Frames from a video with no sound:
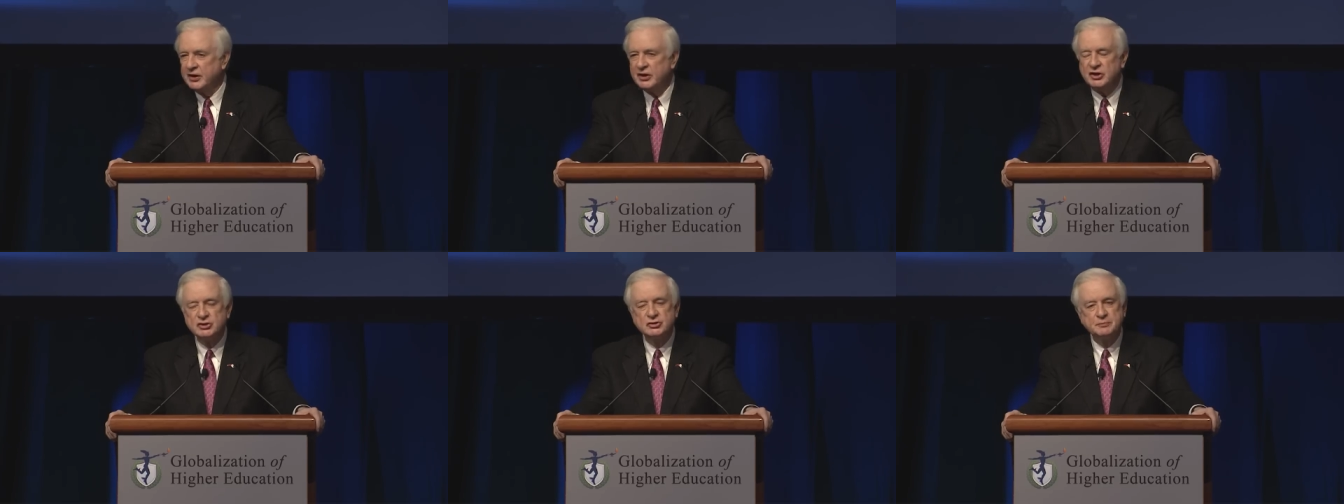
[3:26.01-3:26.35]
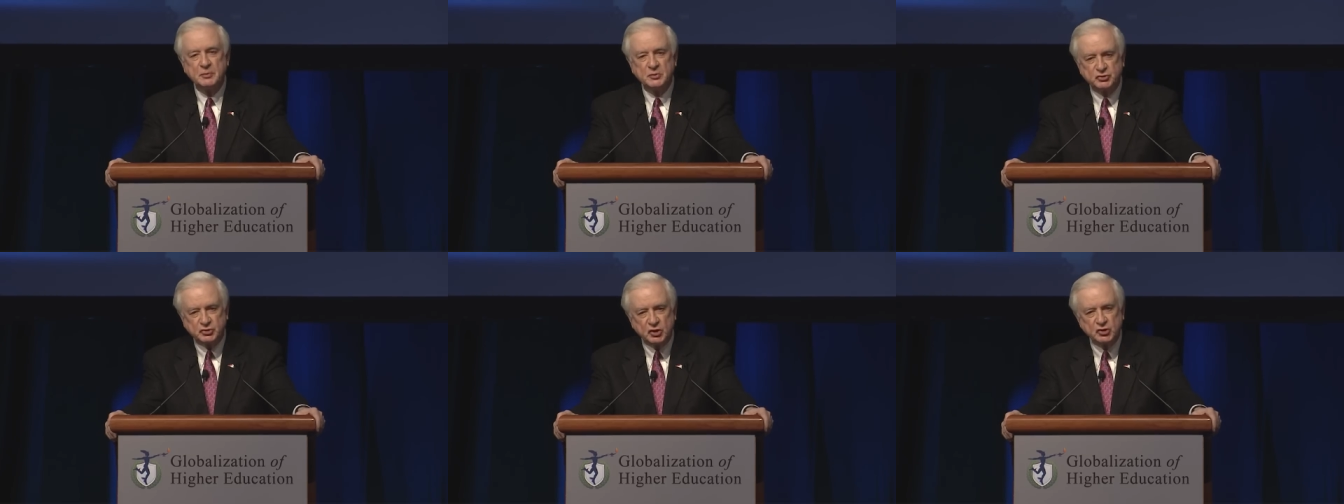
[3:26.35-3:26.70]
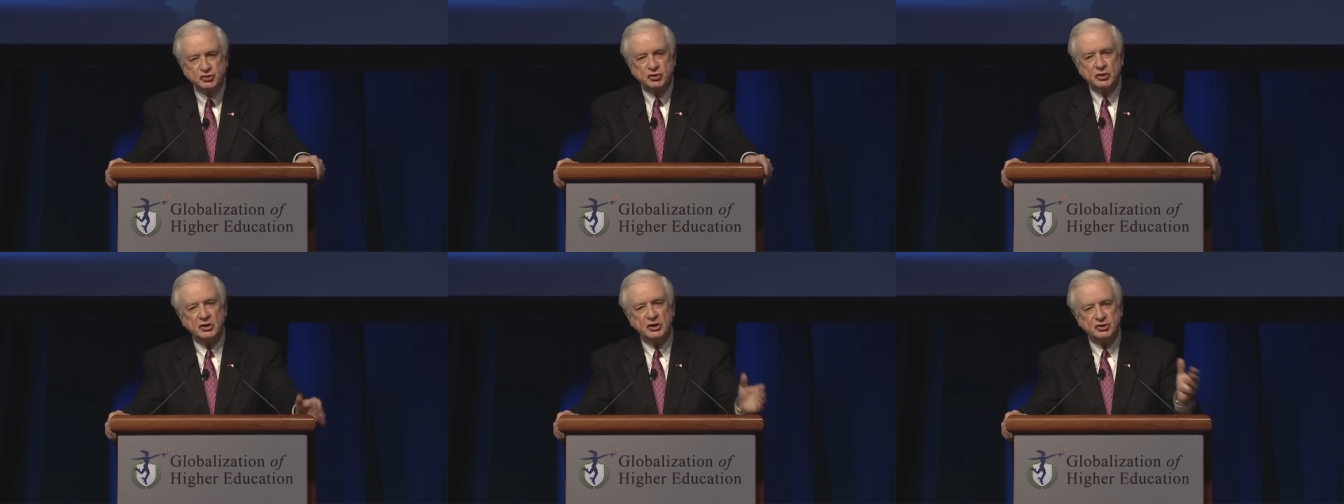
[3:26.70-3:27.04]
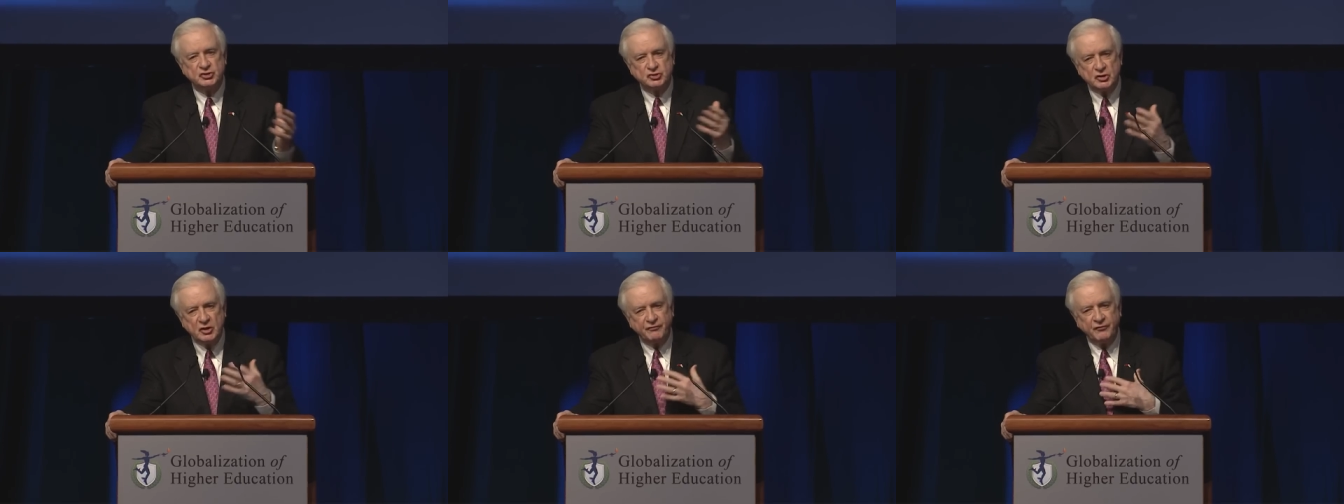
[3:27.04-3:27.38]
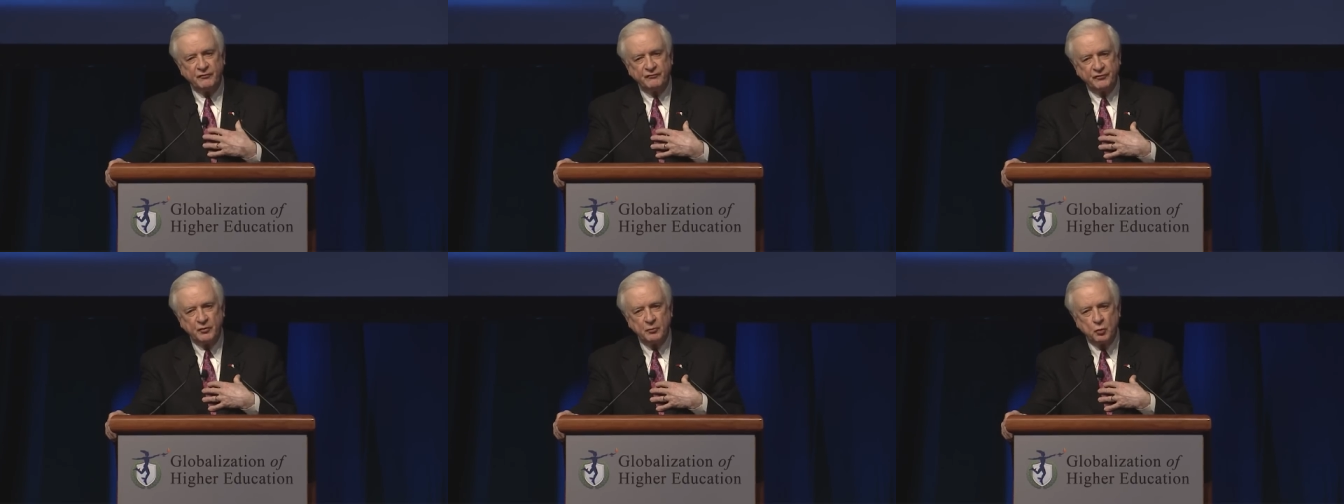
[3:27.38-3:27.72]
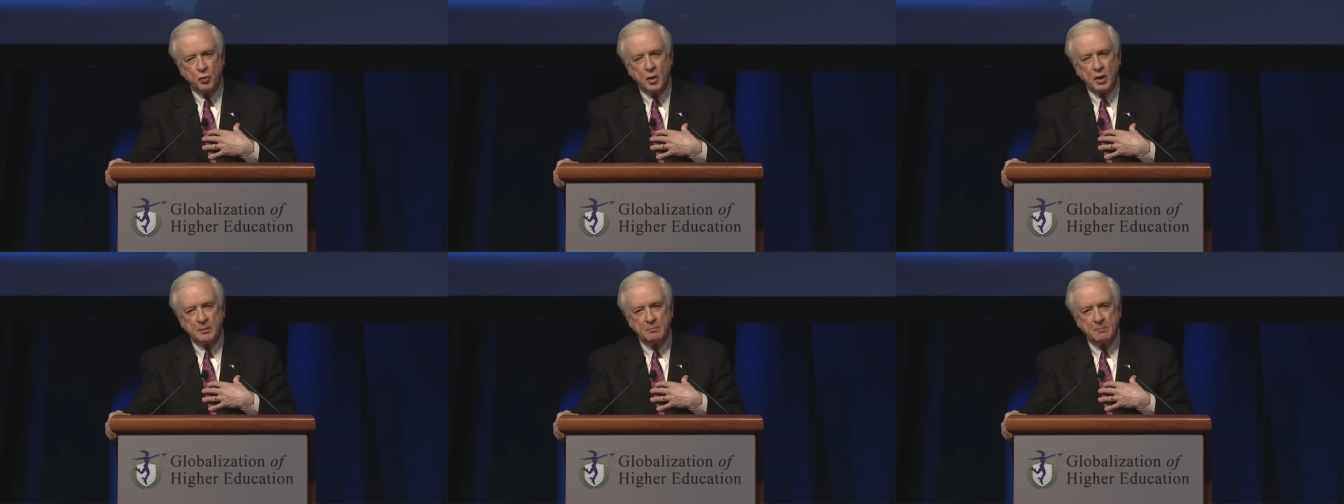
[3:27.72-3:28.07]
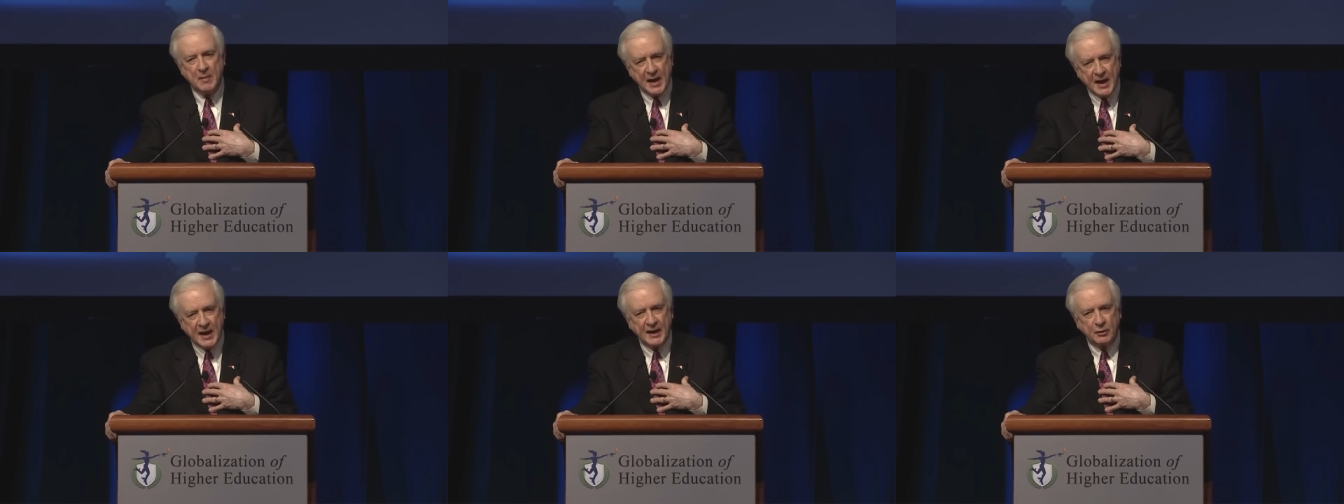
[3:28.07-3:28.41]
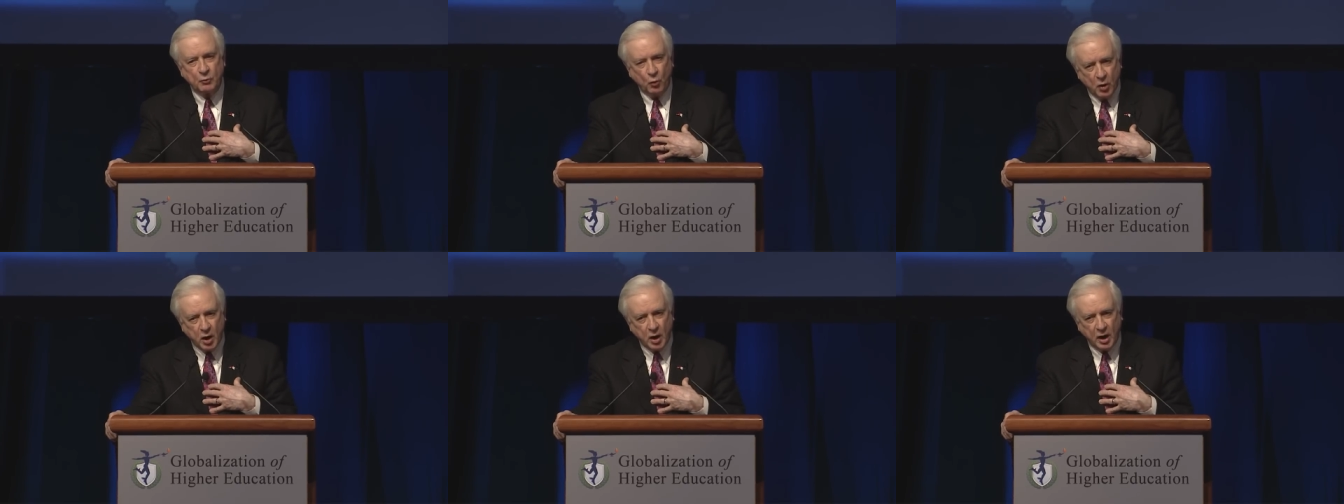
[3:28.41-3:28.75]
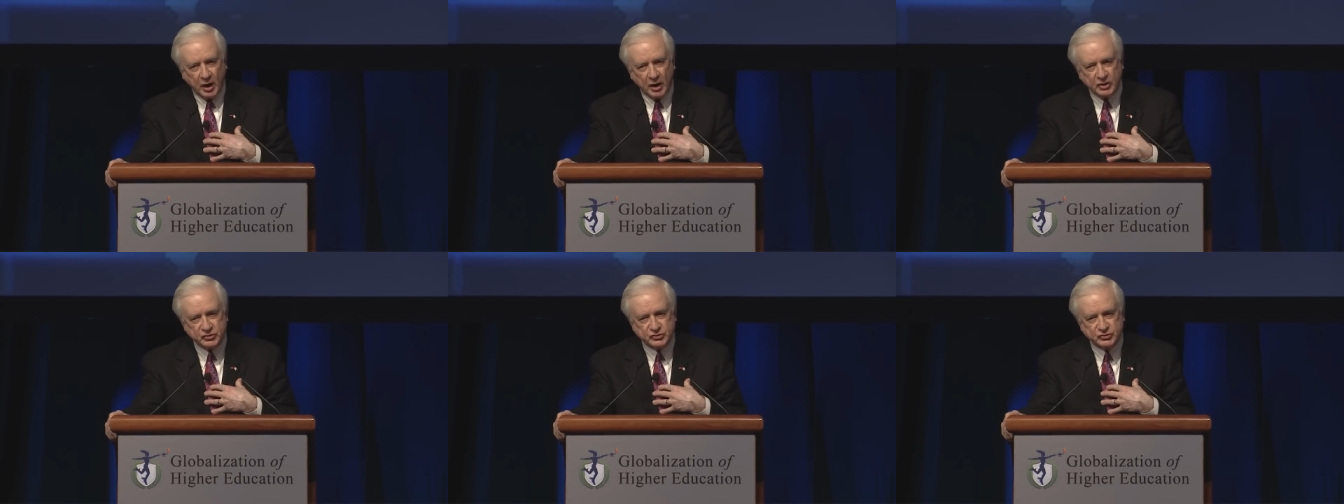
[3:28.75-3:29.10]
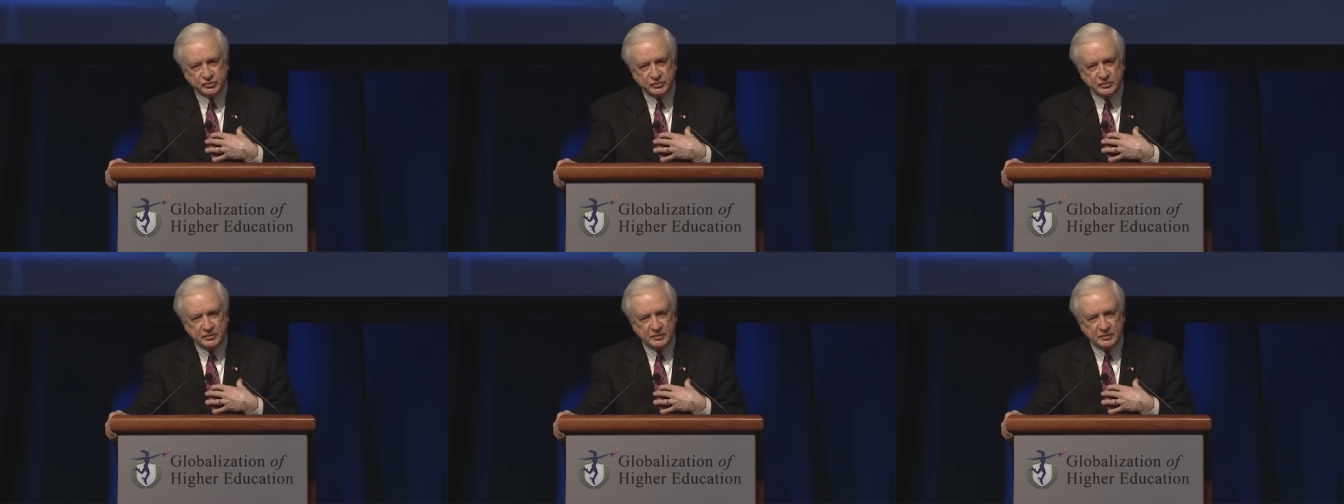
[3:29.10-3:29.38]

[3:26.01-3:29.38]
his position is different from what mine was,